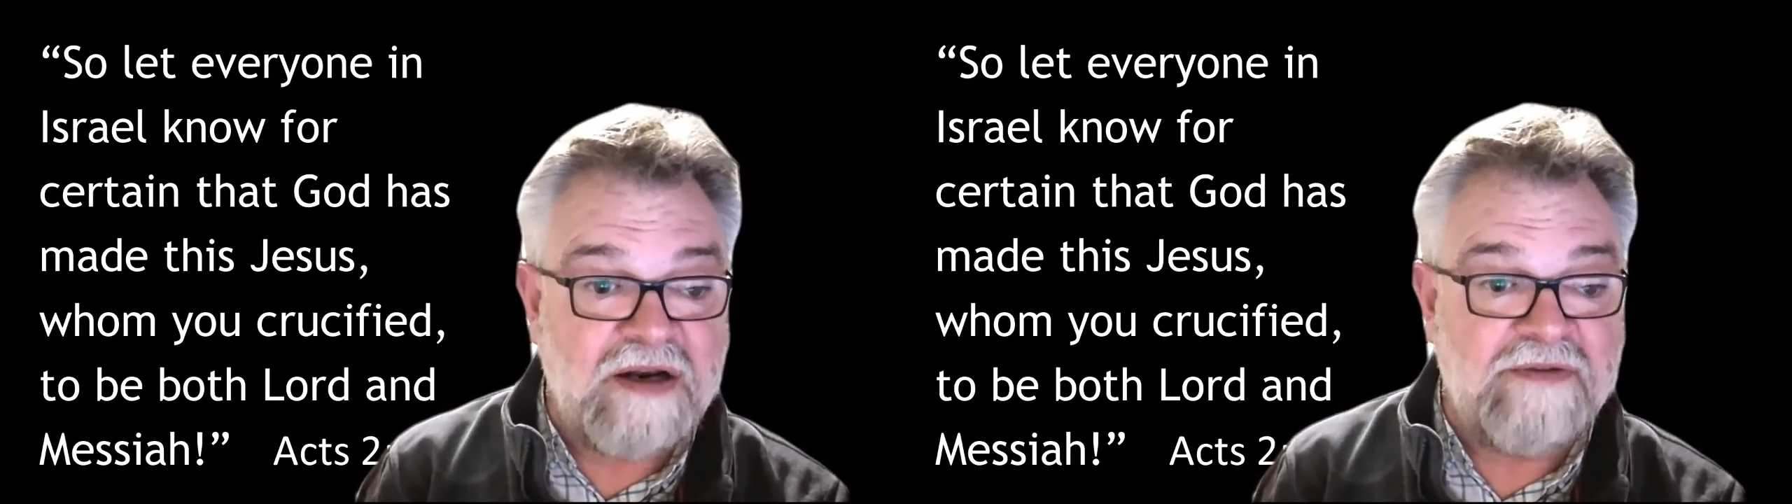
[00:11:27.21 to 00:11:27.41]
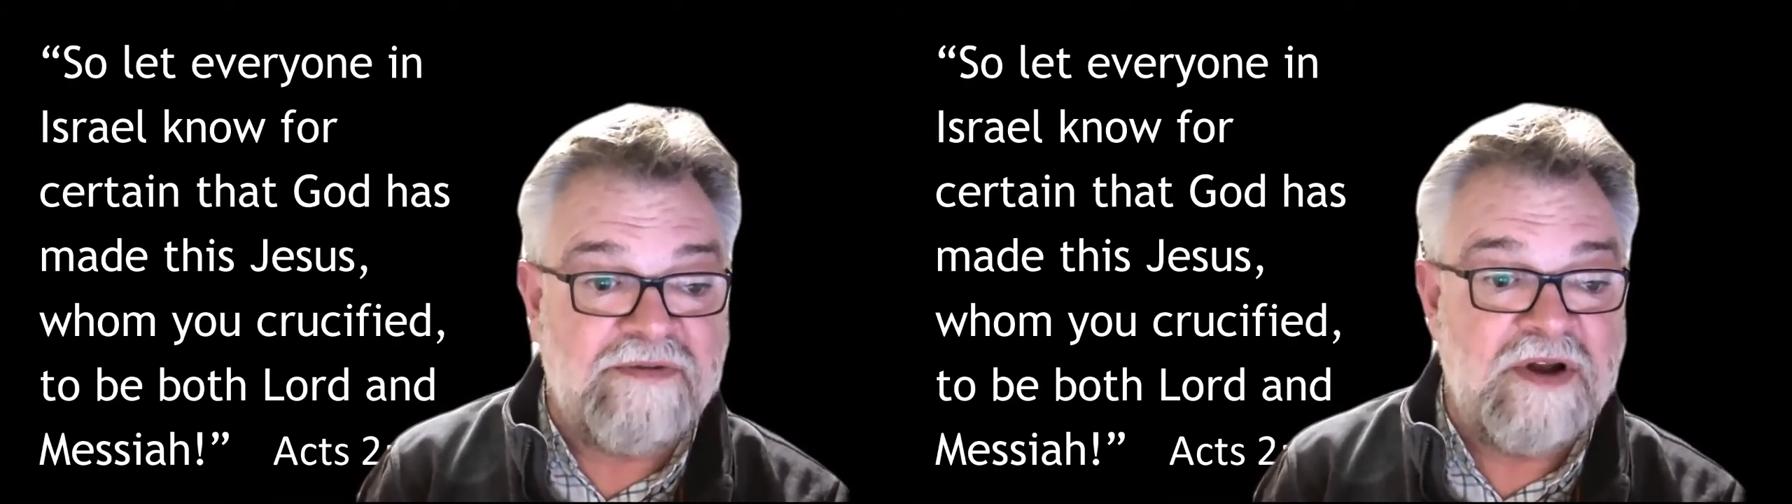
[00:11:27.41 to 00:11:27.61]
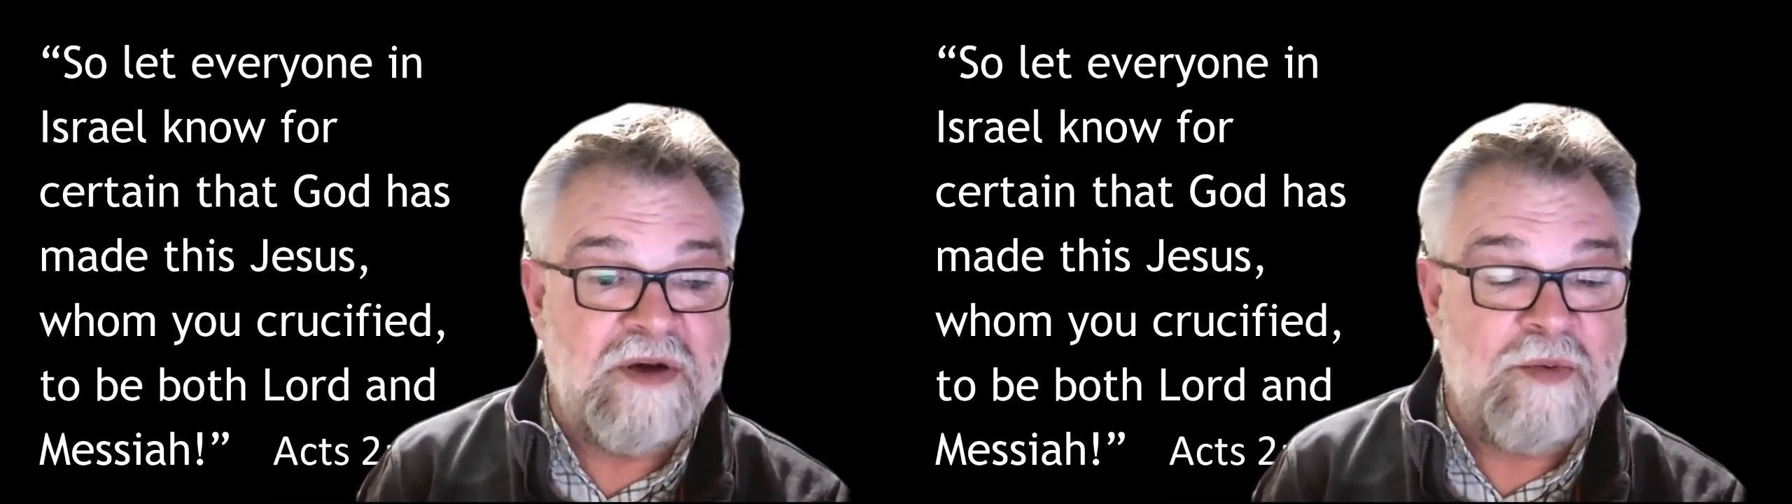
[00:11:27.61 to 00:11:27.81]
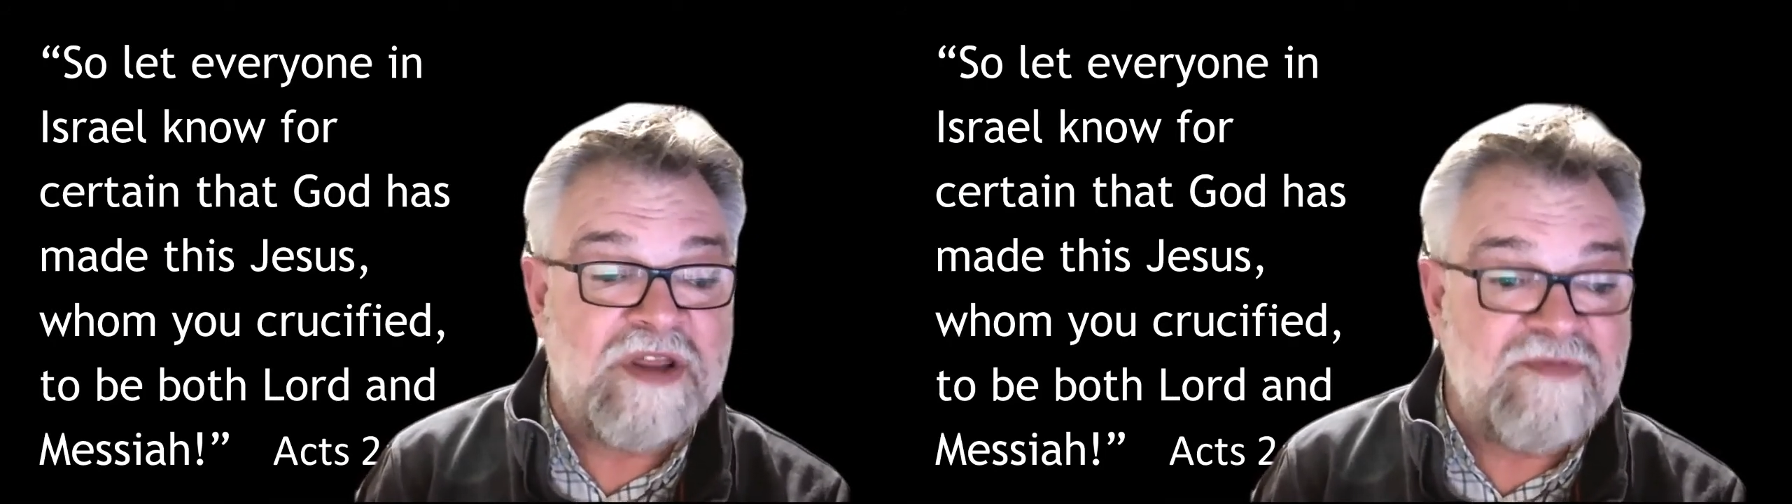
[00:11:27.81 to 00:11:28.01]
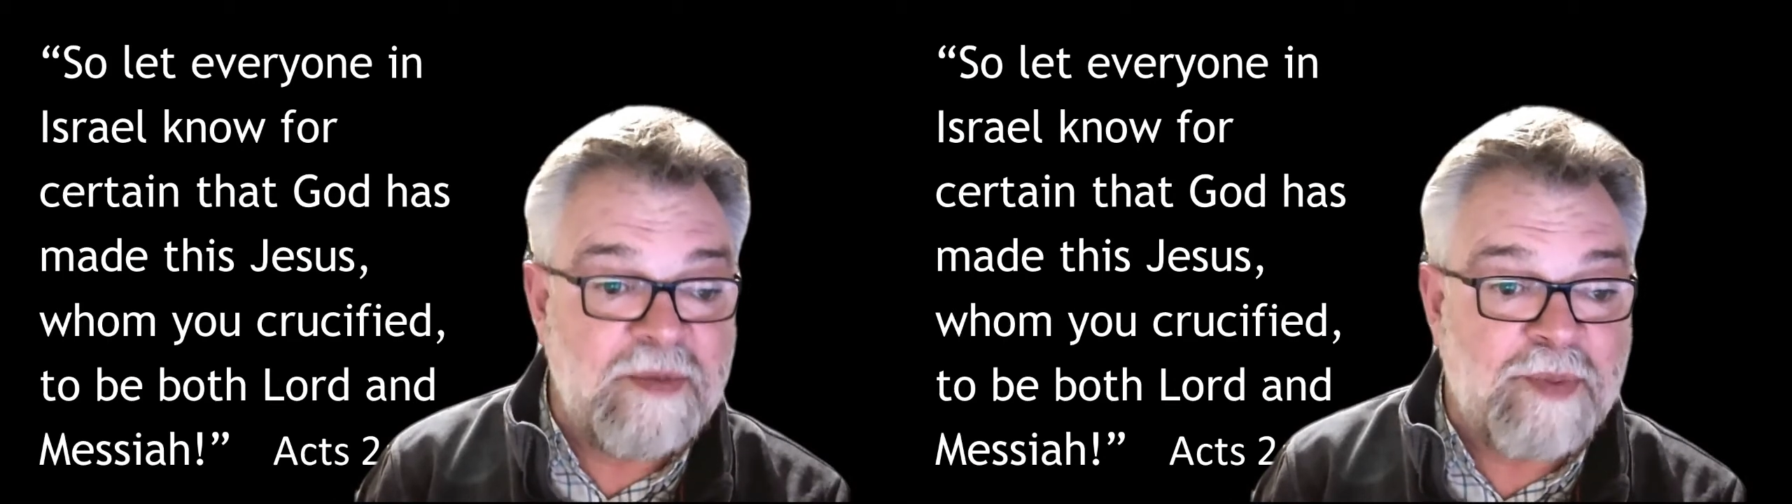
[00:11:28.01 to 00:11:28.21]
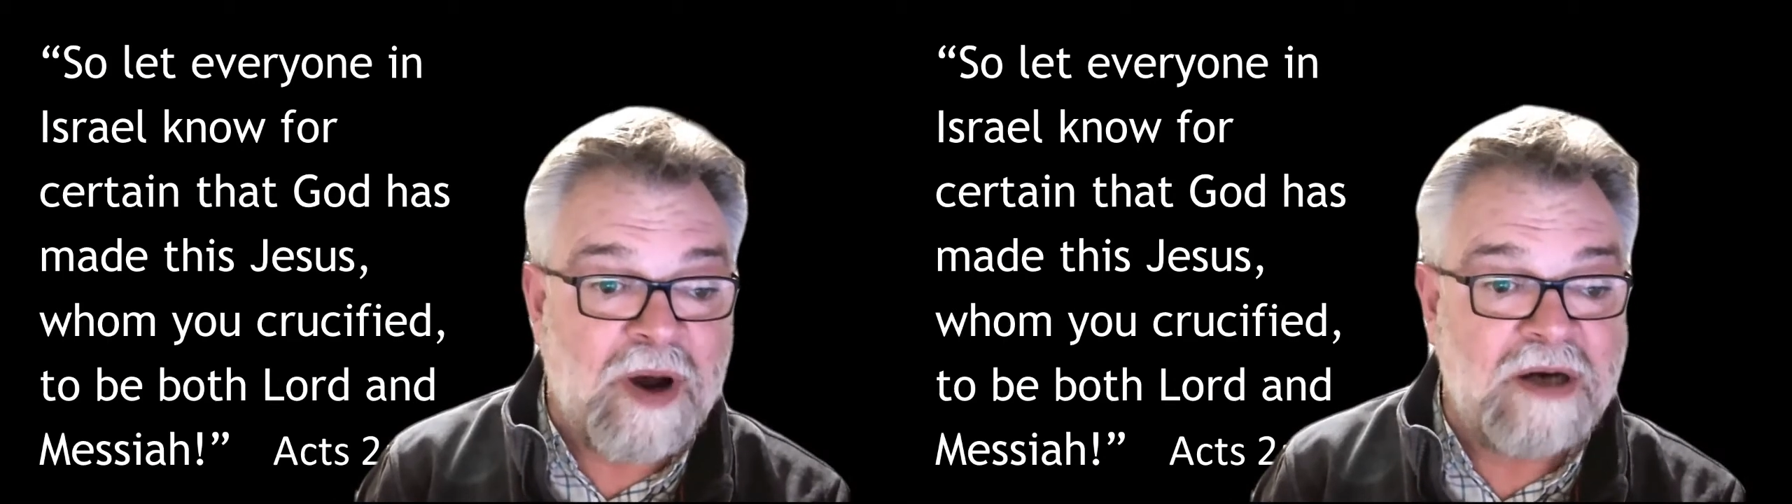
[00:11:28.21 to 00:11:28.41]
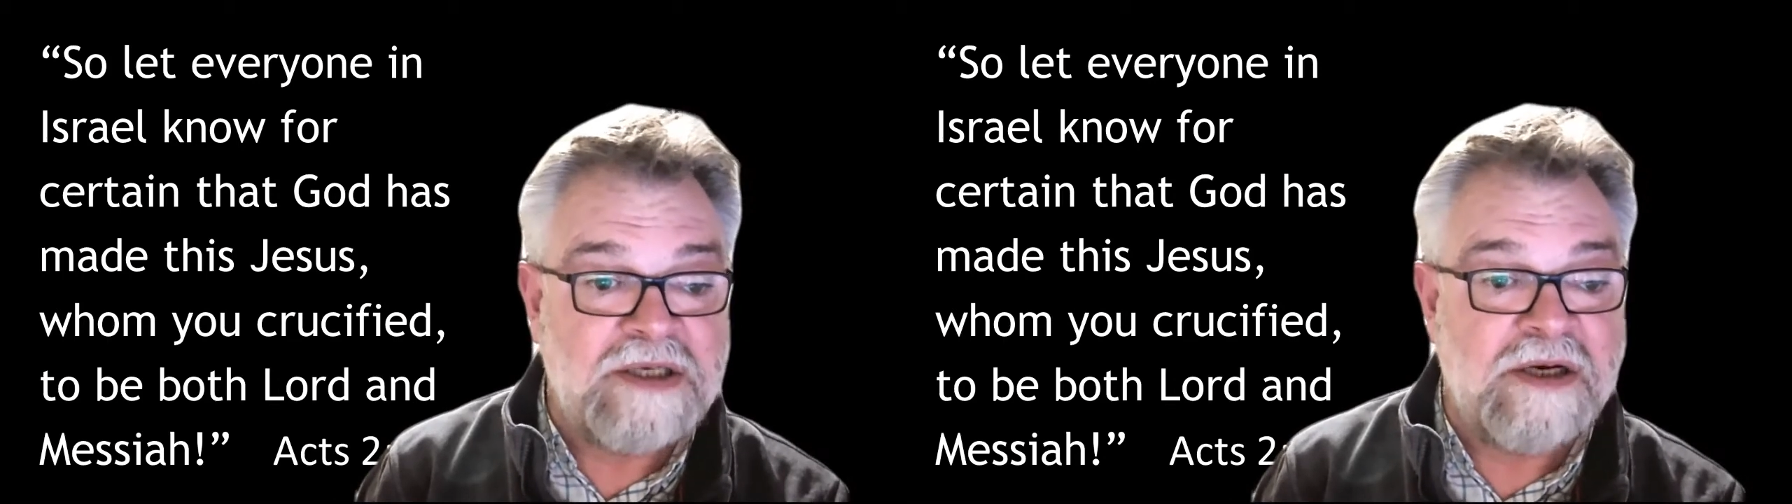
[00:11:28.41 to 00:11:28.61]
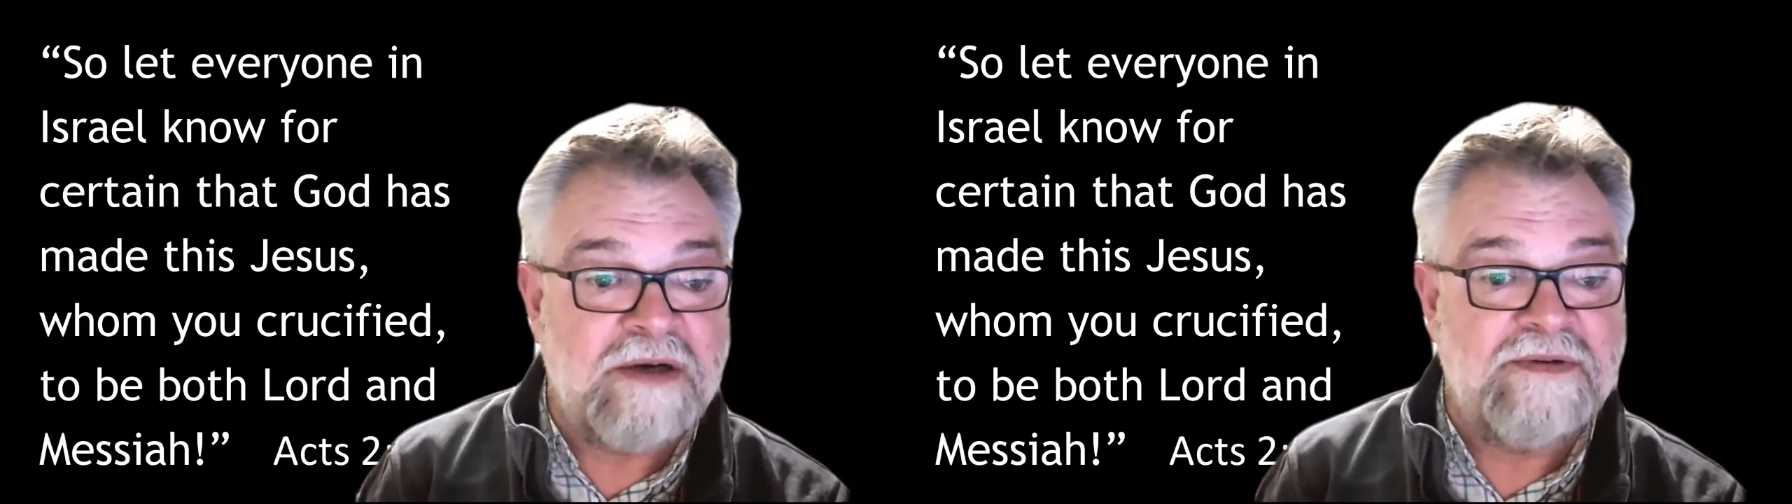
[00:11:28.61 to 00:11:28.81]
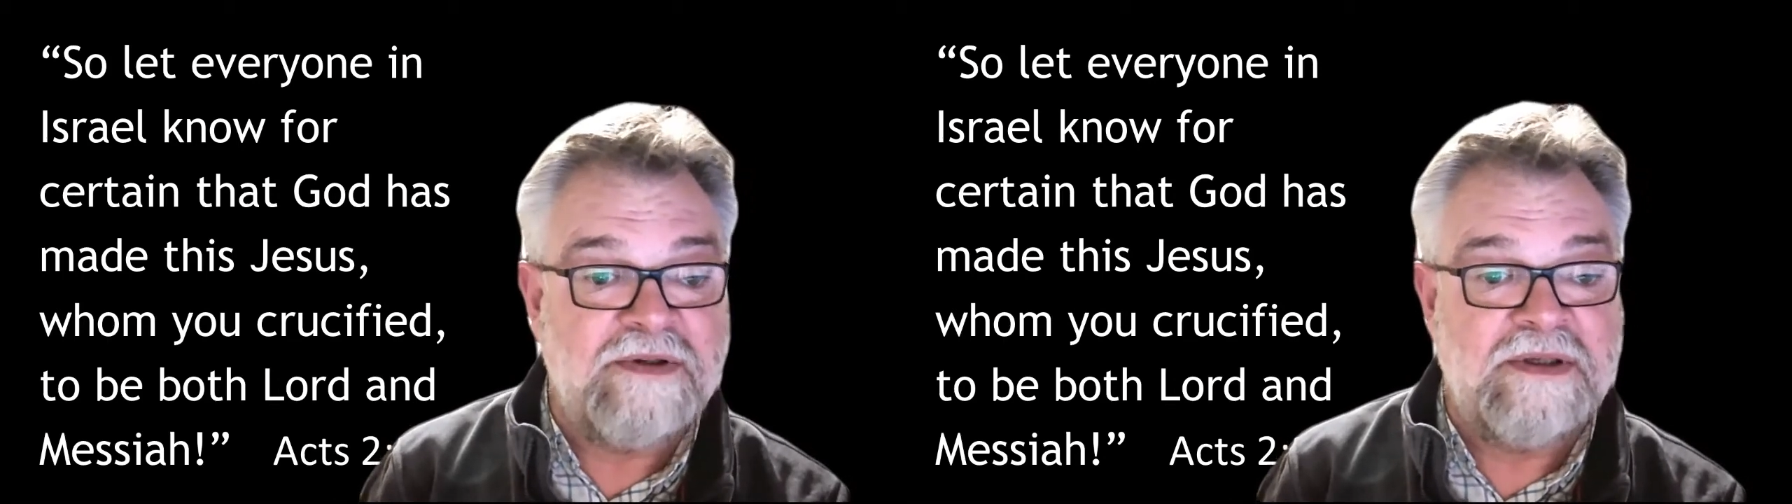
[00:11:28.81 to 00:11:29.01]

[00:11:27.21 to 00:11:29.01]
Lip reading: of what they've been part of.